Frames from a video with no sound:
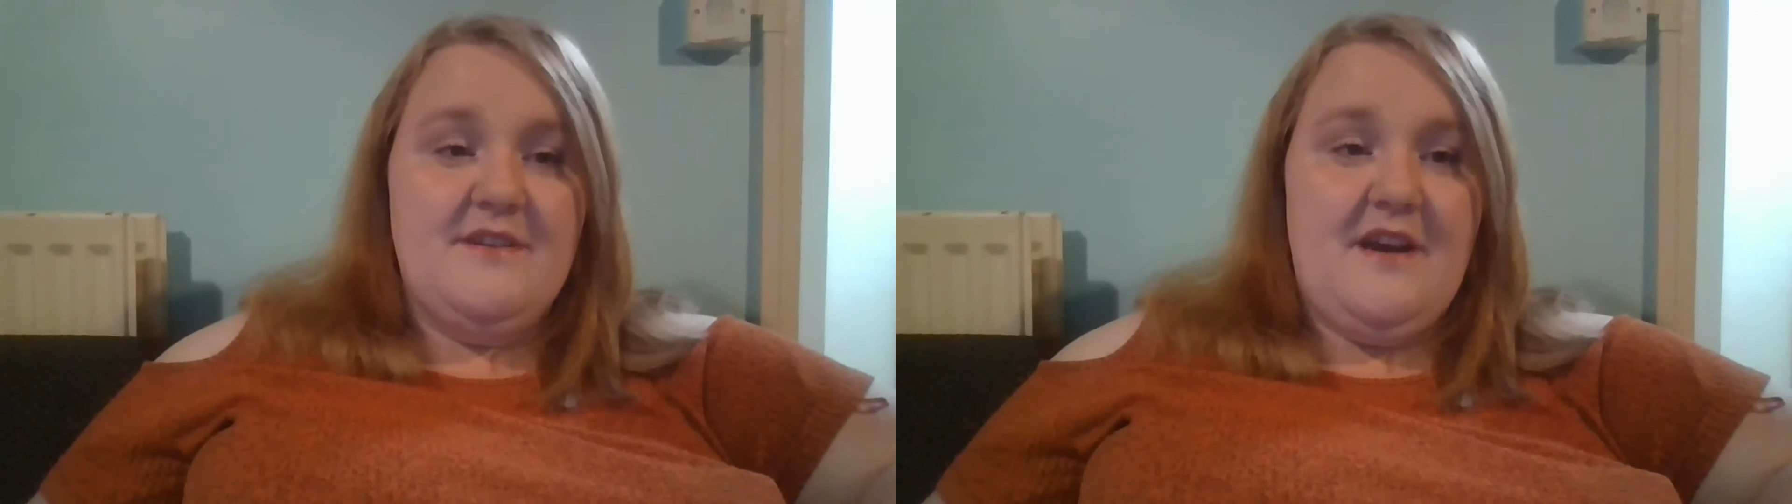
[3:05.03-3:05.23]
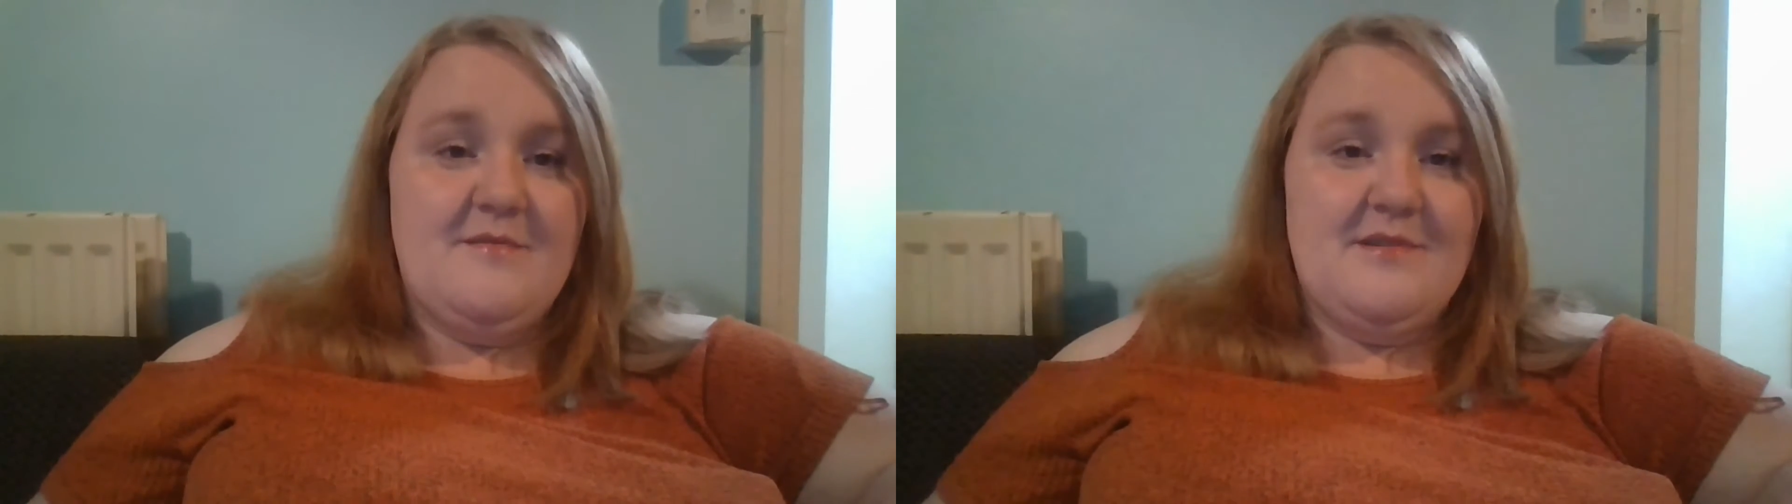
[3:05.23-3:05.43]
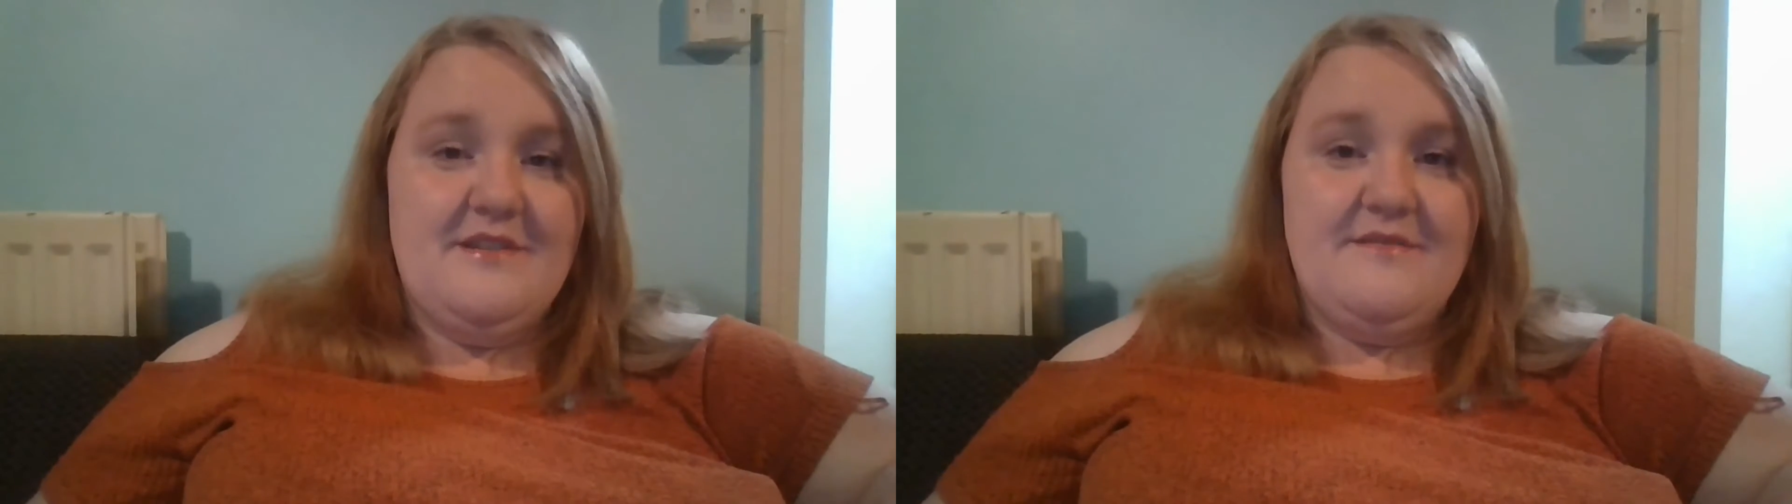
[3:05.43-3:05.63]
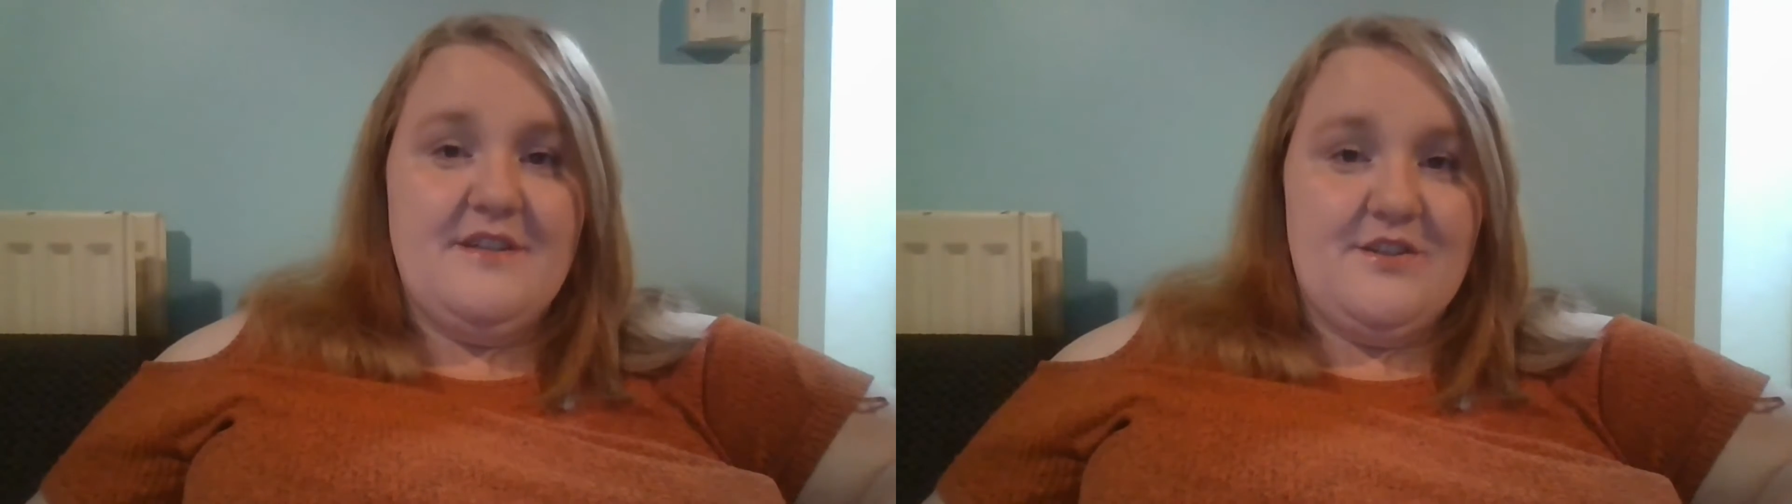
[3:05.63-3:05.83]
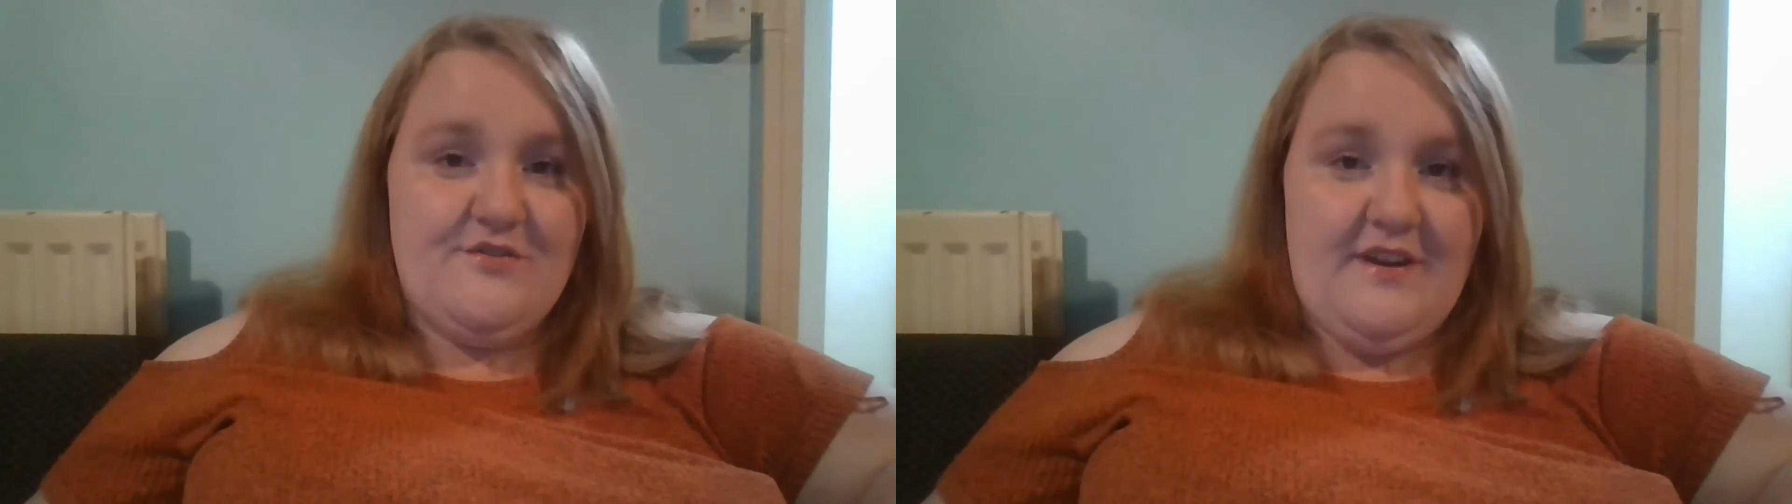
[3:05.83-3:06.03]
absolute
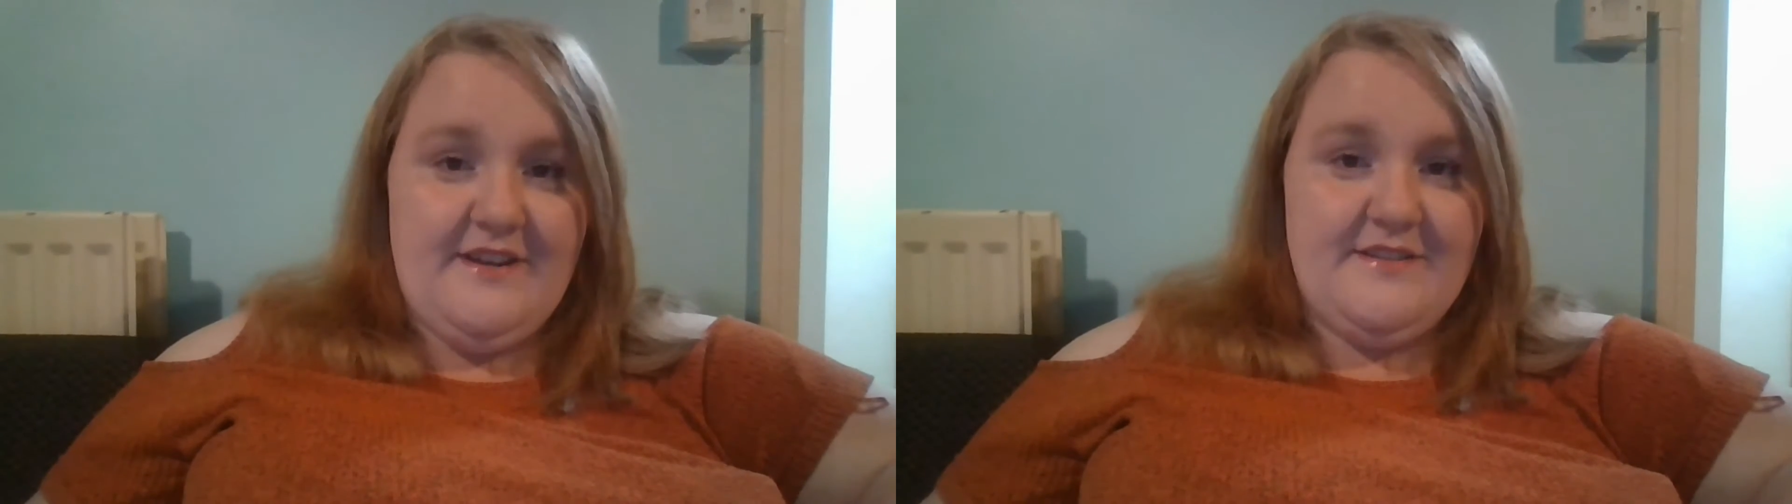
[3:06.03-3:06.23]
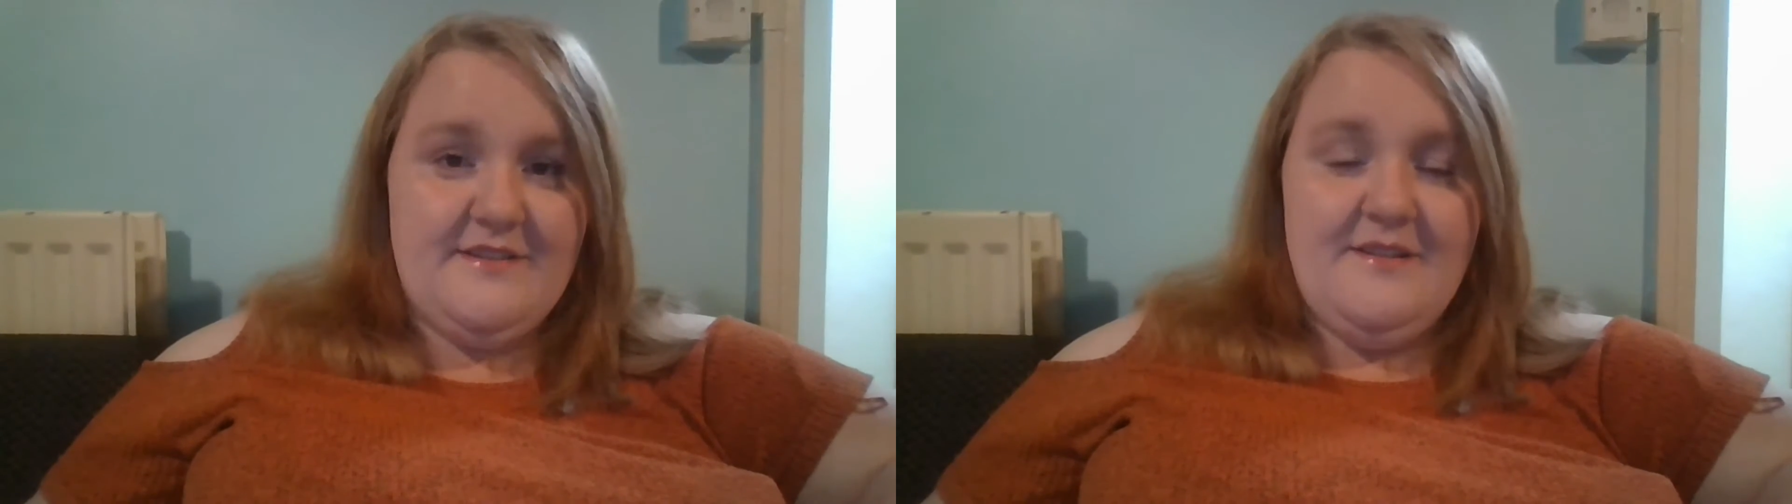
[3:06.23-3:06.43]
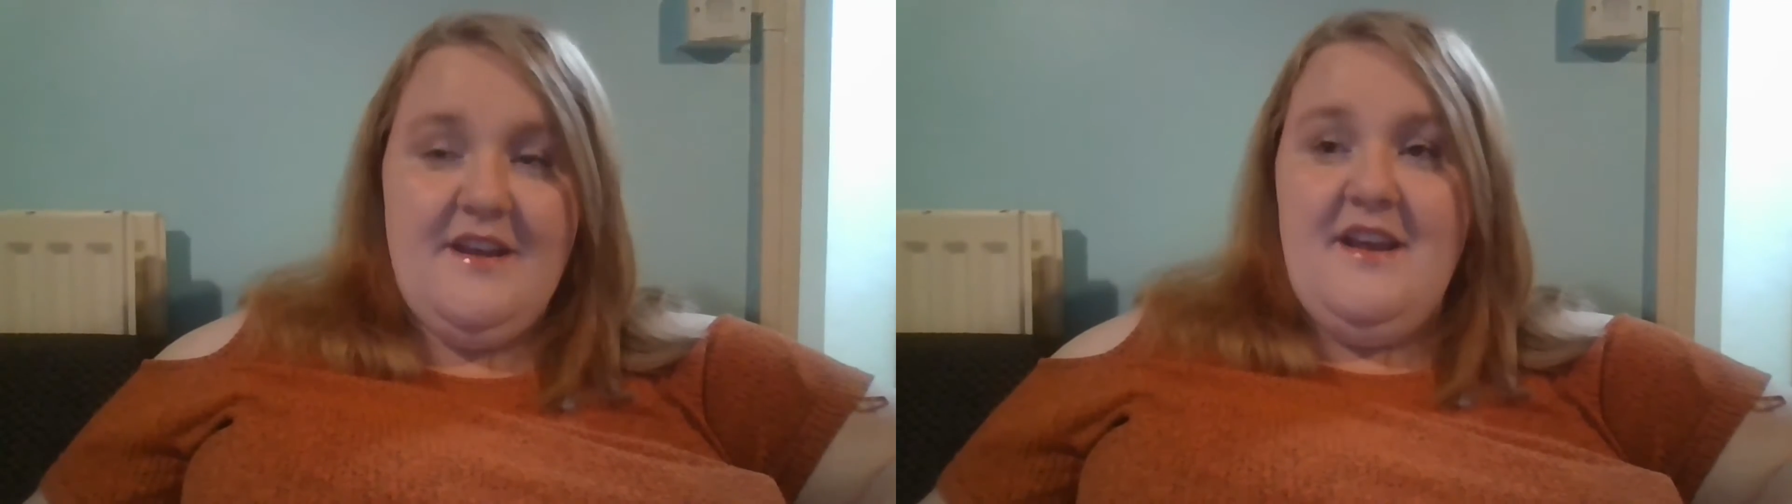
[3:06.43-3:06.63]
disgrace.